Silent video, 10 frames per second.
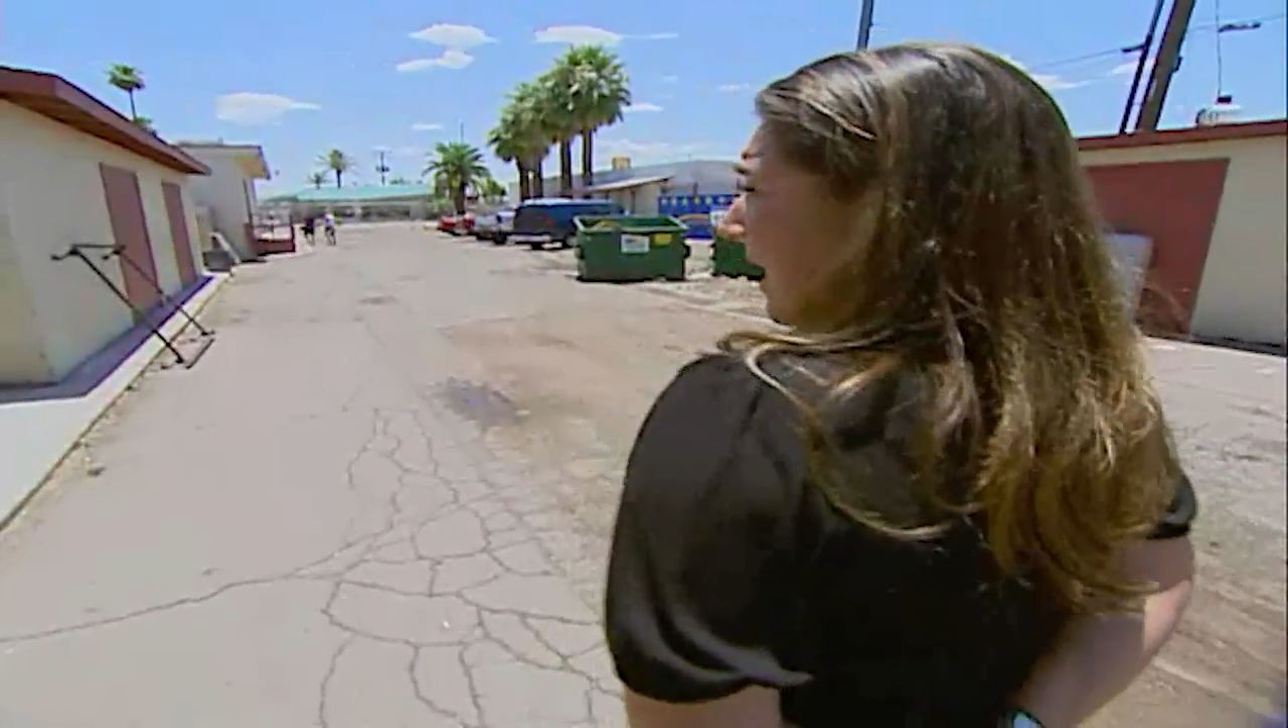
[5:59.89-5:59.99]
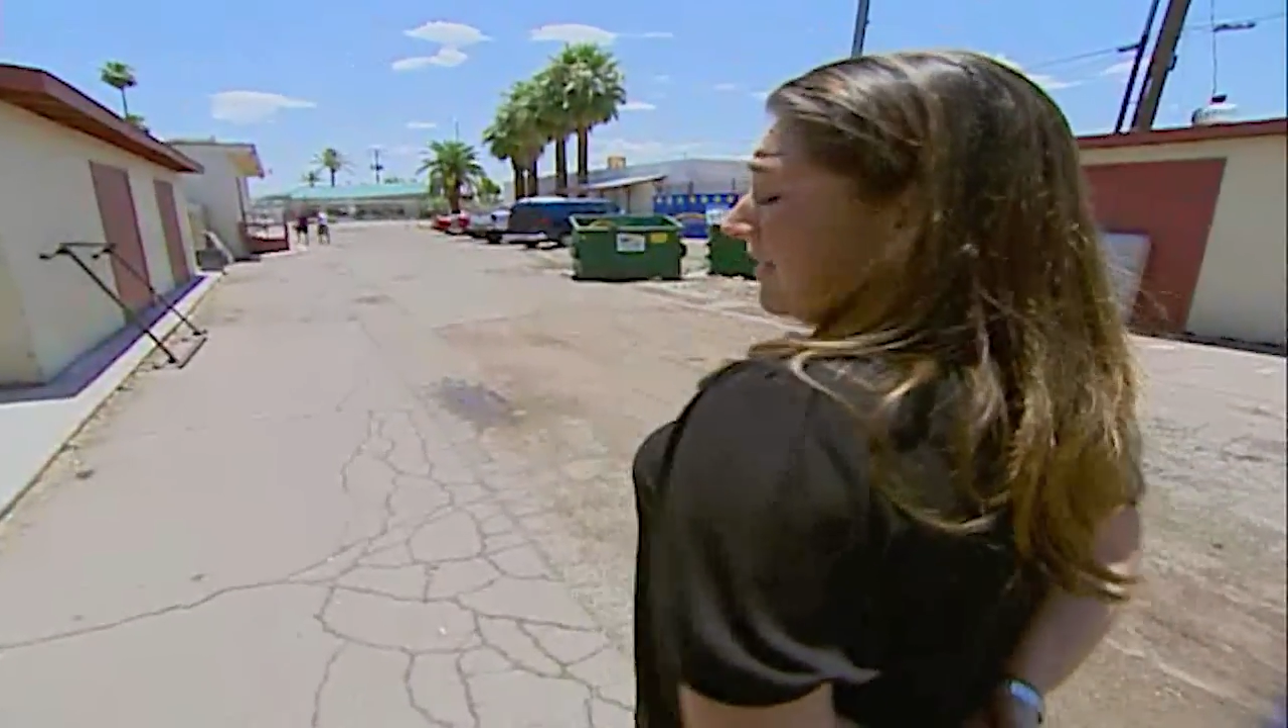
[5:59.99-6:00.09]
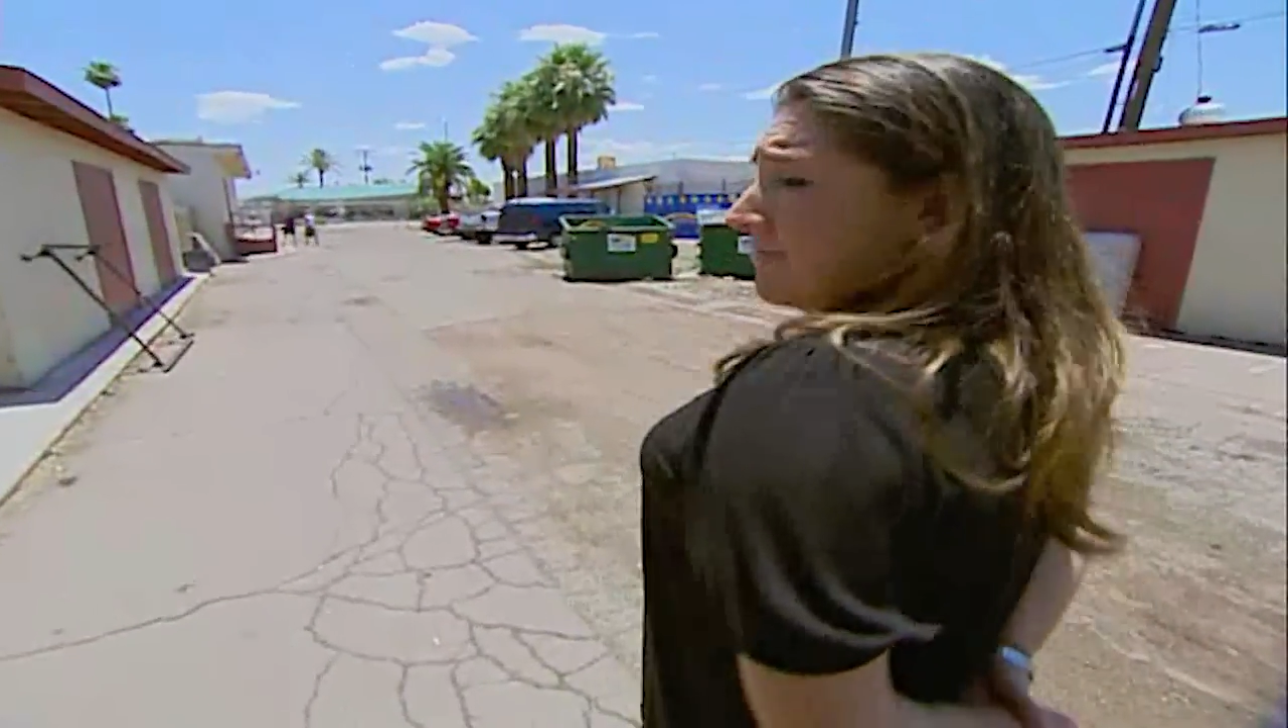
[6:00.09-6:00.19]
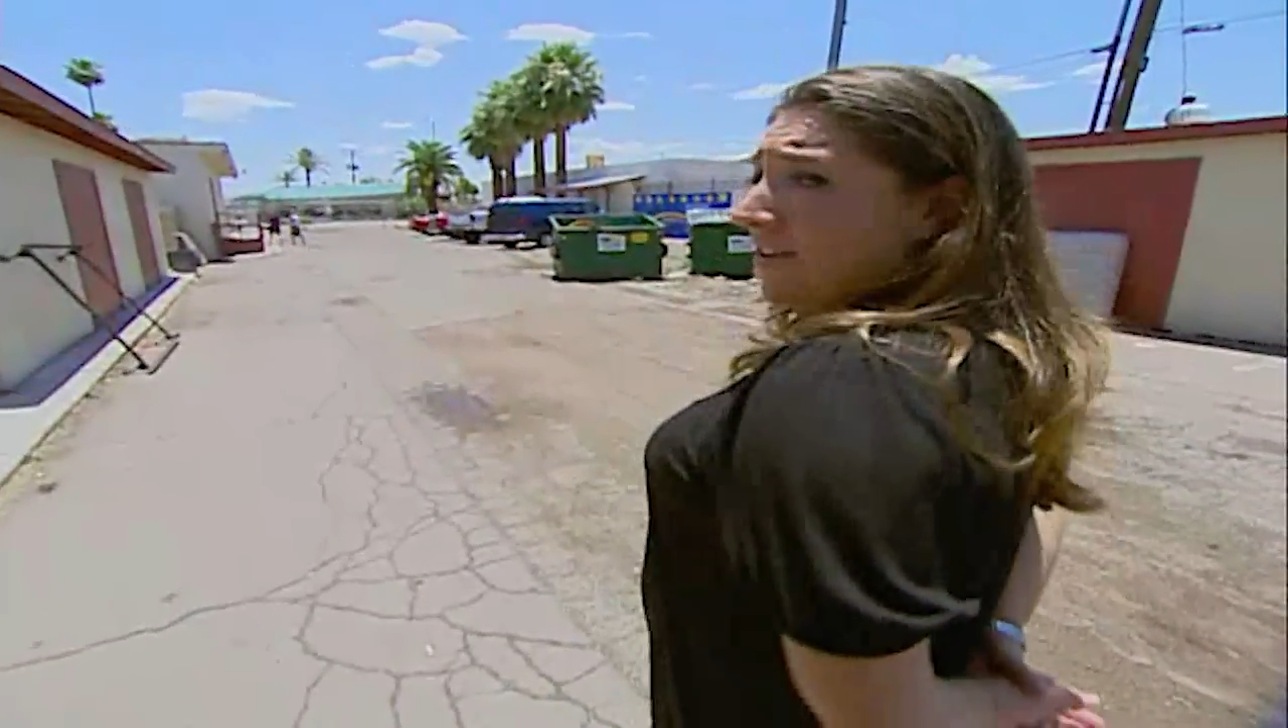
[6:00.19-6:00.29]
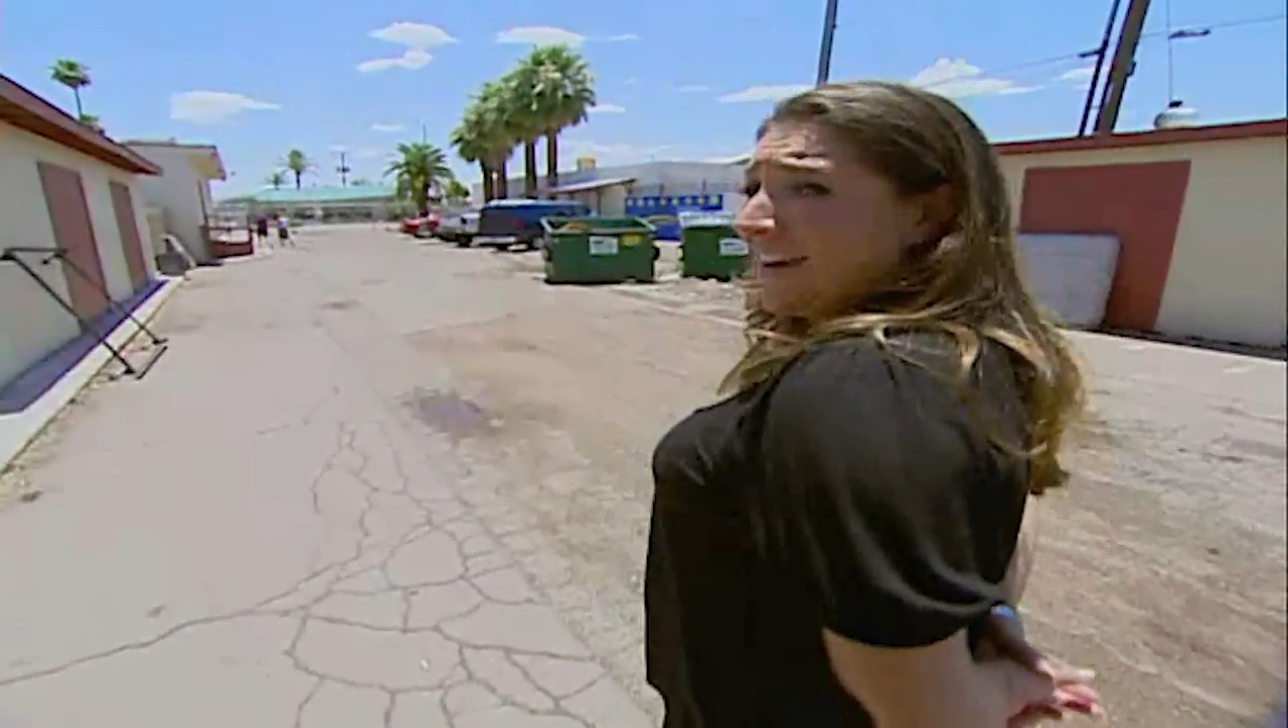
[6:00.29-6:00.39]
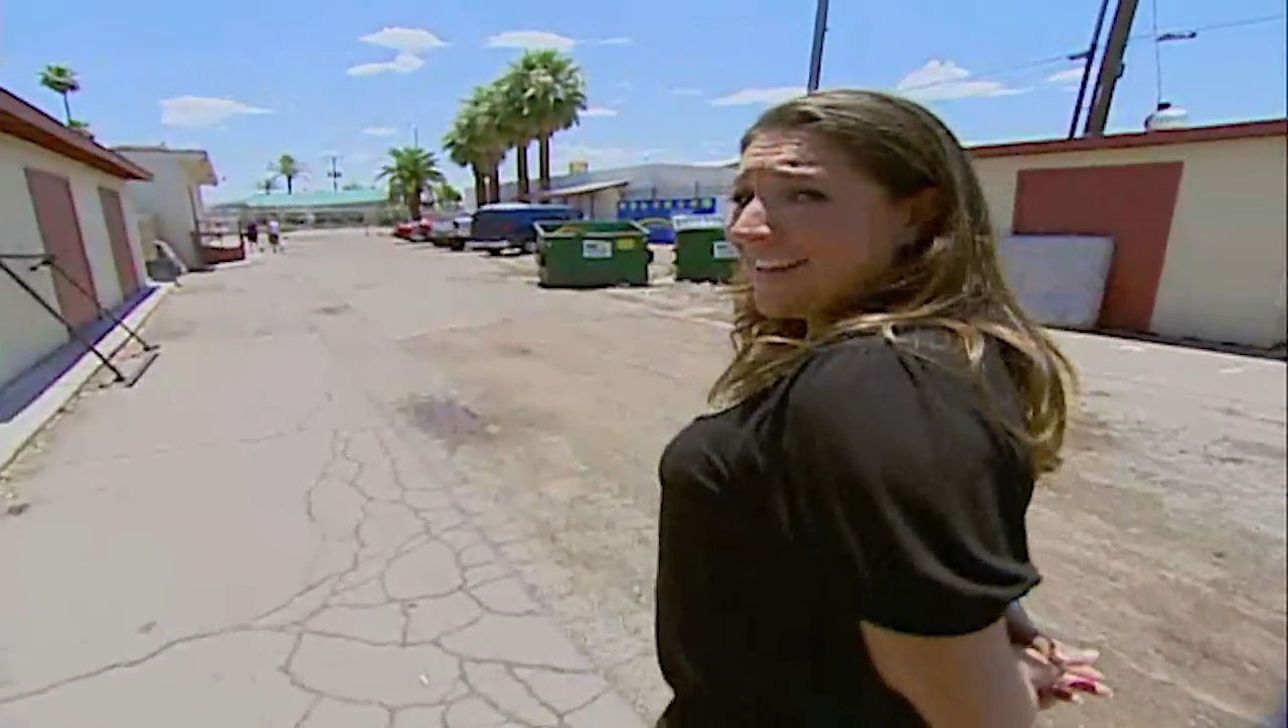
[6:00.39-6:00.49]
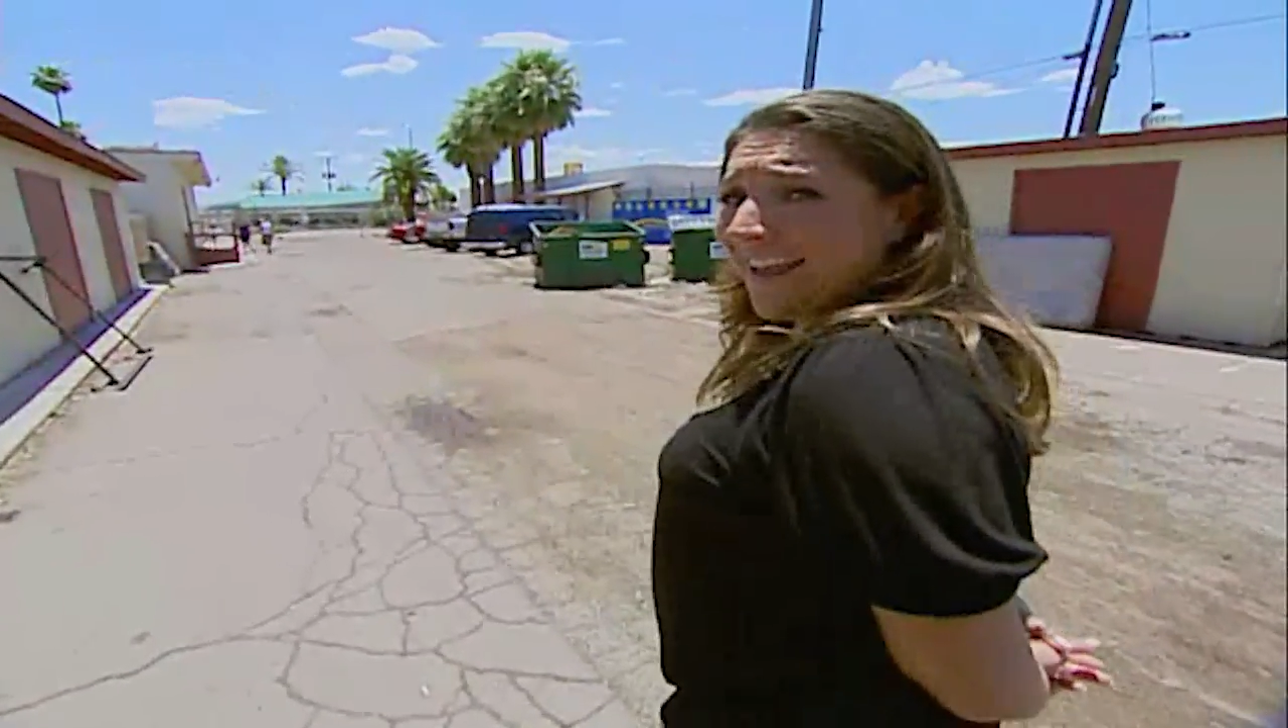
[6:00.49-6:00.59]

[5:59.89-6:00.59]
And right